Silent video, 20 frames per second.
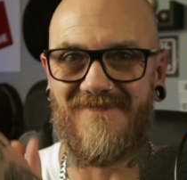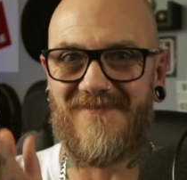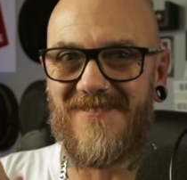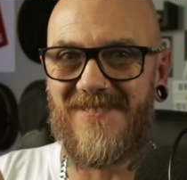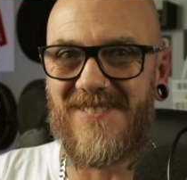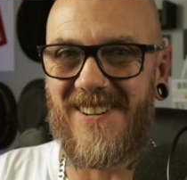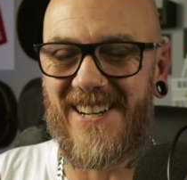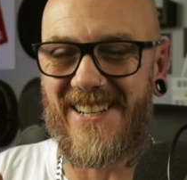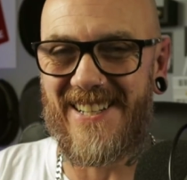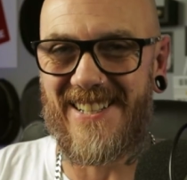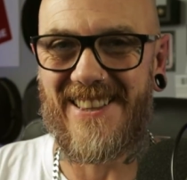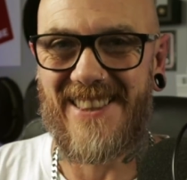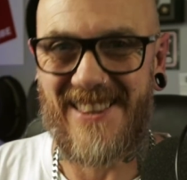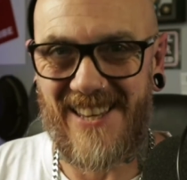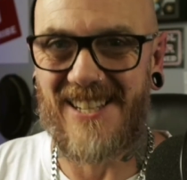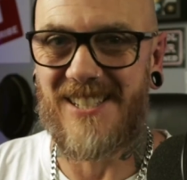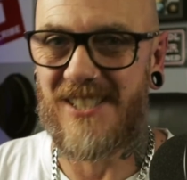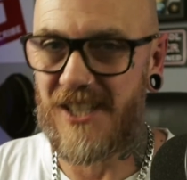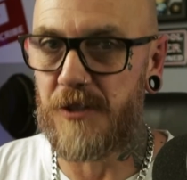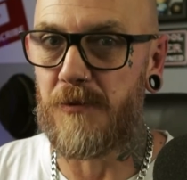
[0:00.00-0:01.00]
Right,
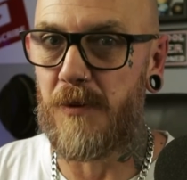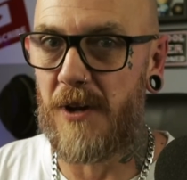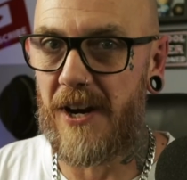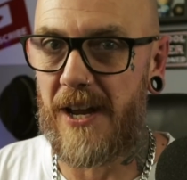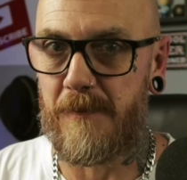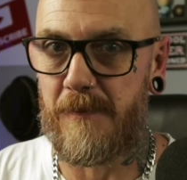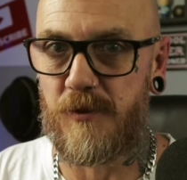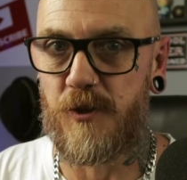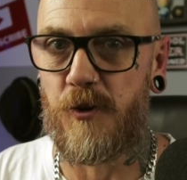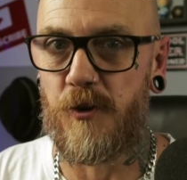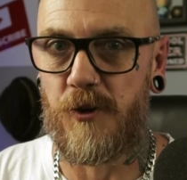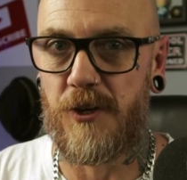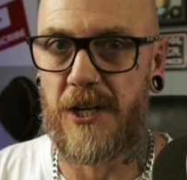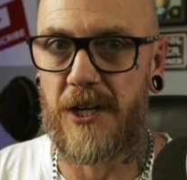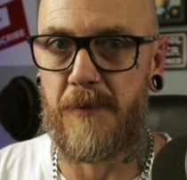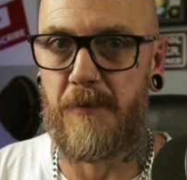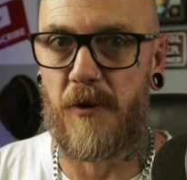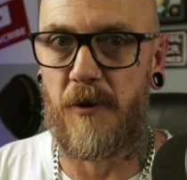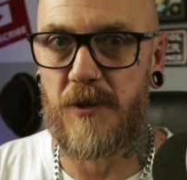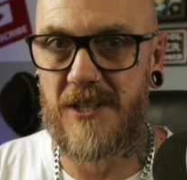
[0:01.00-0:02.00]
this is what I'm
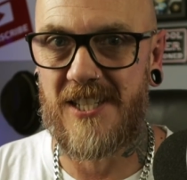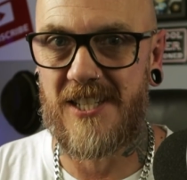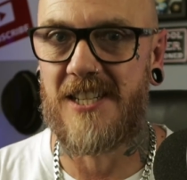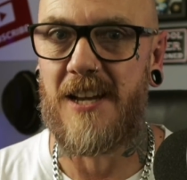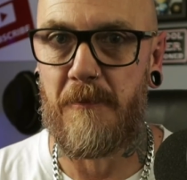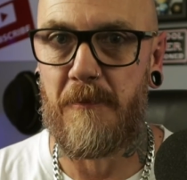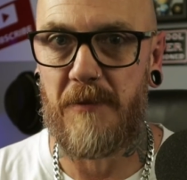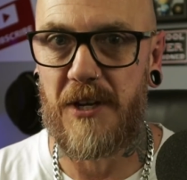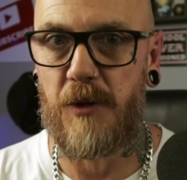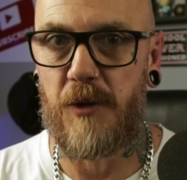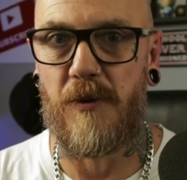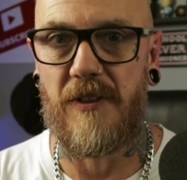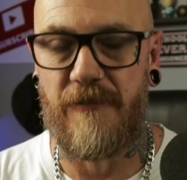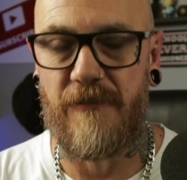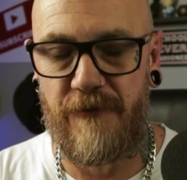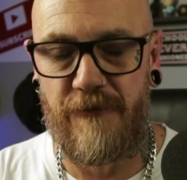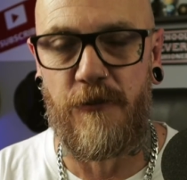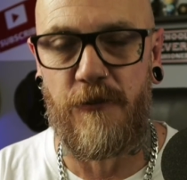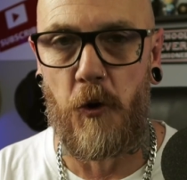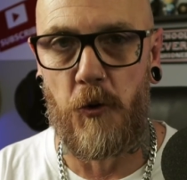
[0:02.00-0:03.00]
talking about. Somebody with
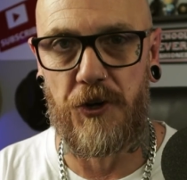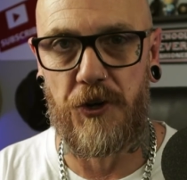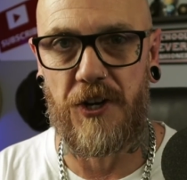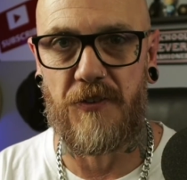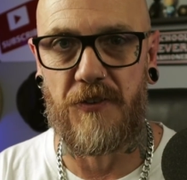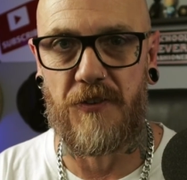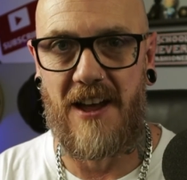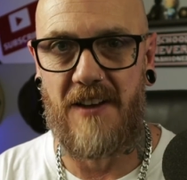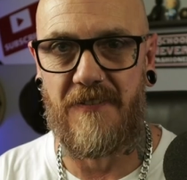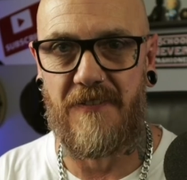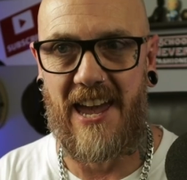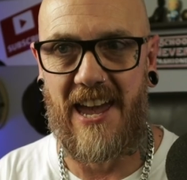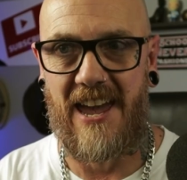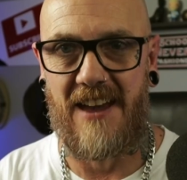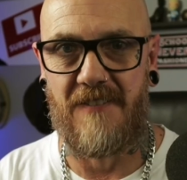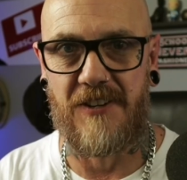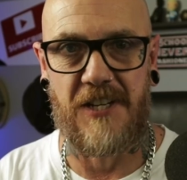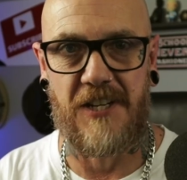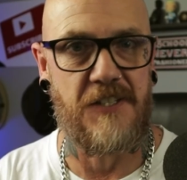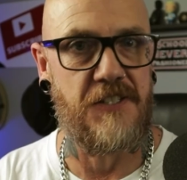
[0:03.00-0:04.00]
photographic
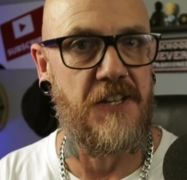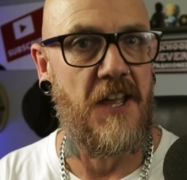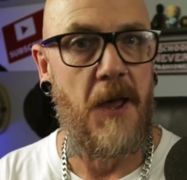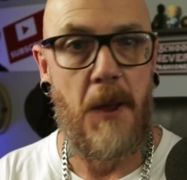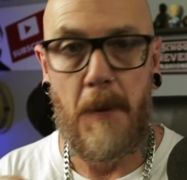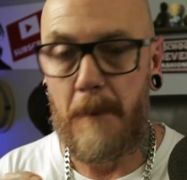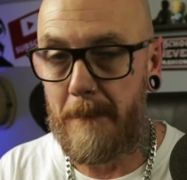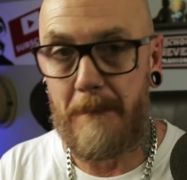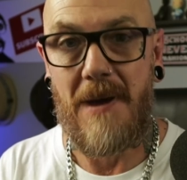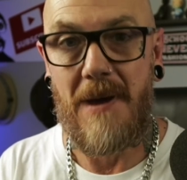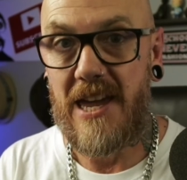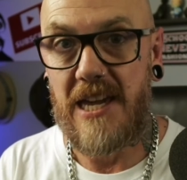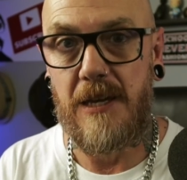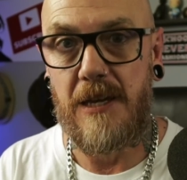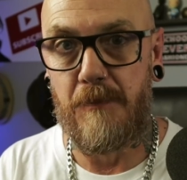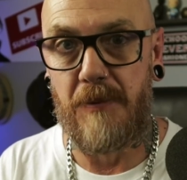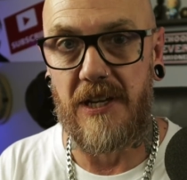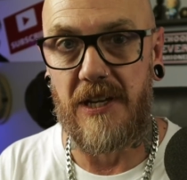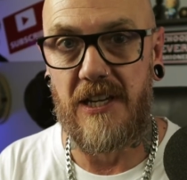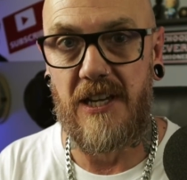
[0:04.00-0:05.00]
evidence.
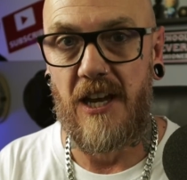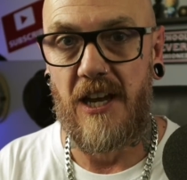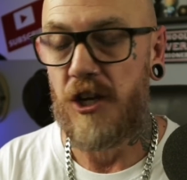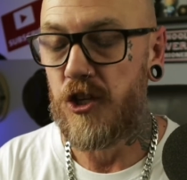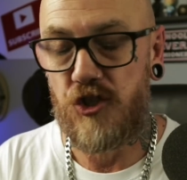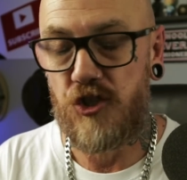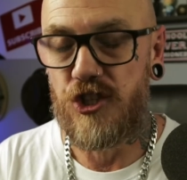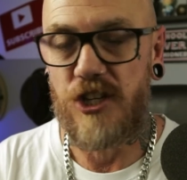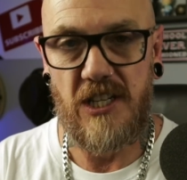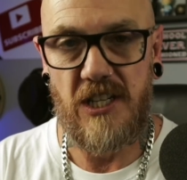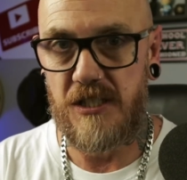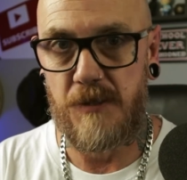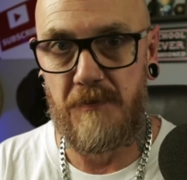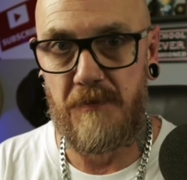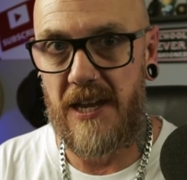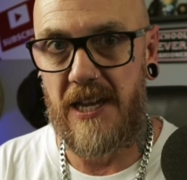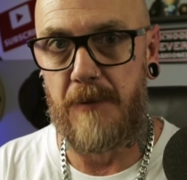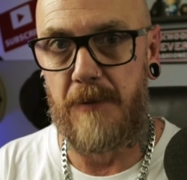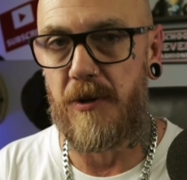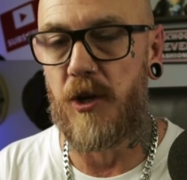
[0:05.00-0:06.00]
Maybe, just
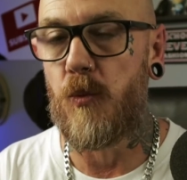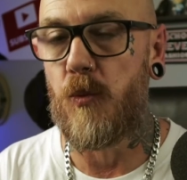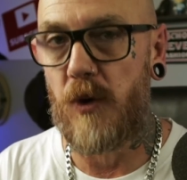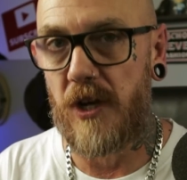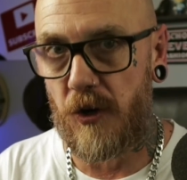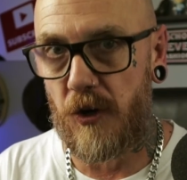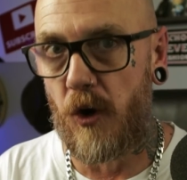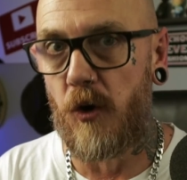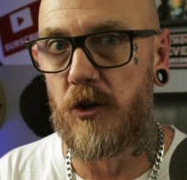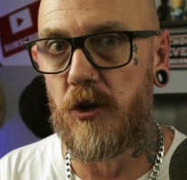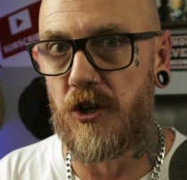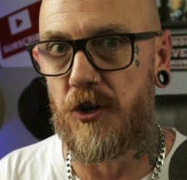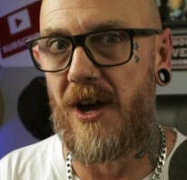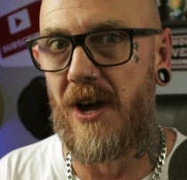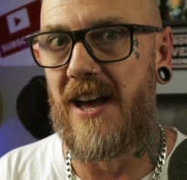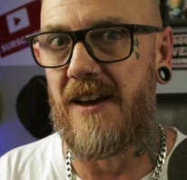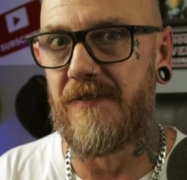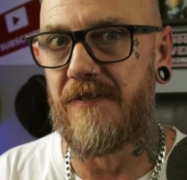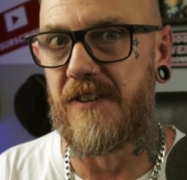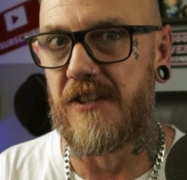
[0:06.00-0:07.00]
maybe, we're all gonna
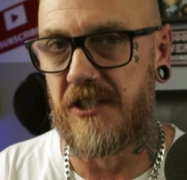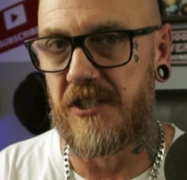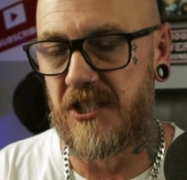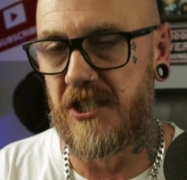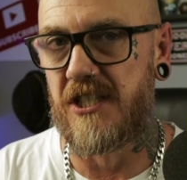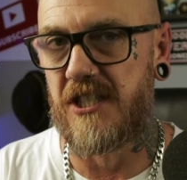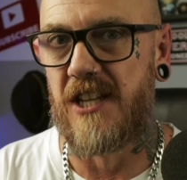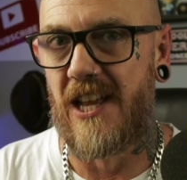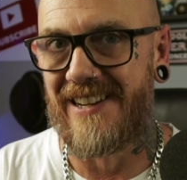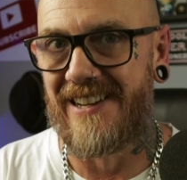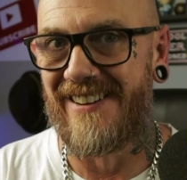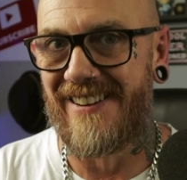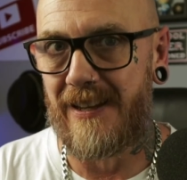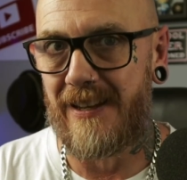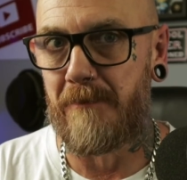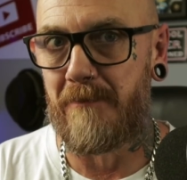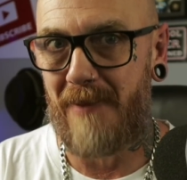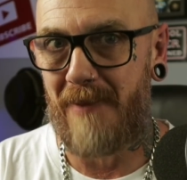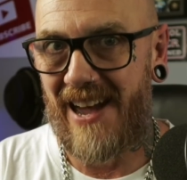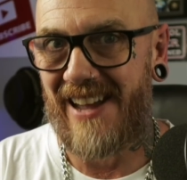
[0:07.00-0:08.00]
have to slightly
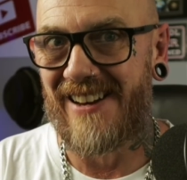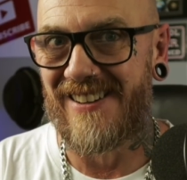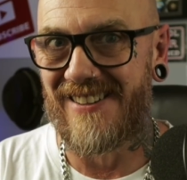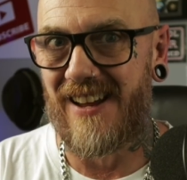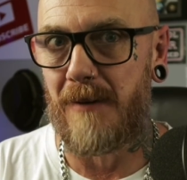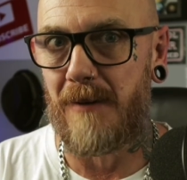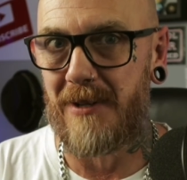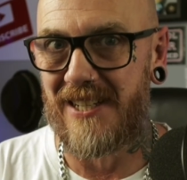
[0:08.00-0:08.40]
bend our